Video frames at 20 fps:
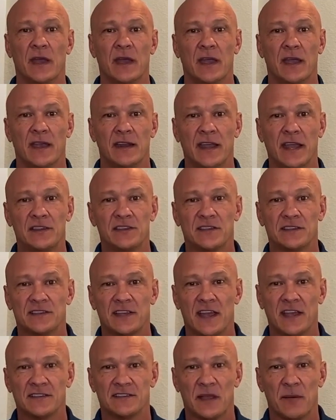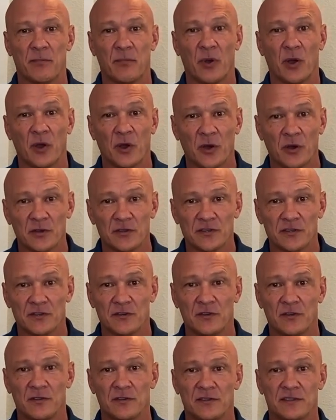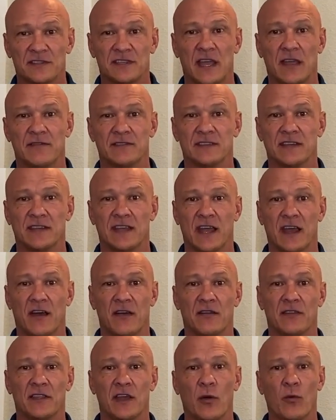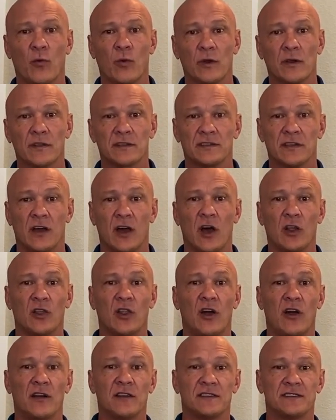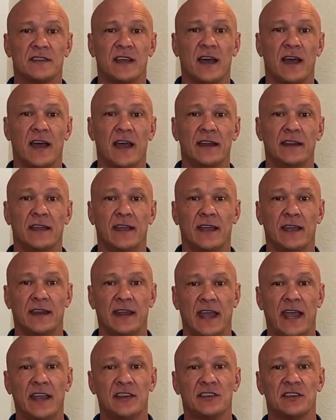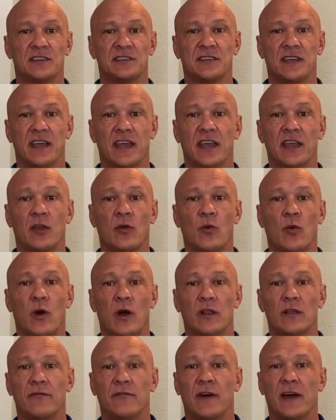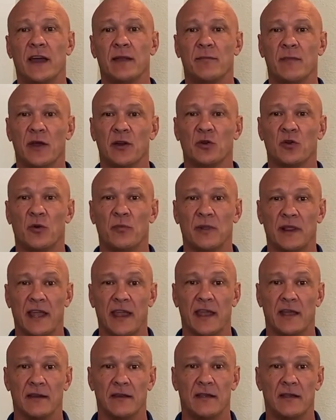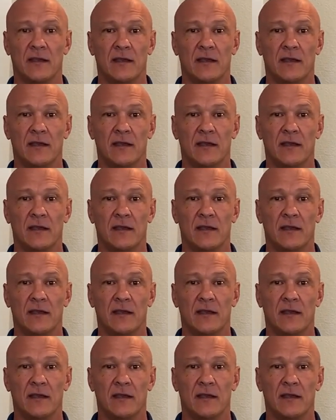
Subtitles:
An HSA is a personal savings account that works alongside an HSA qualified medical plan.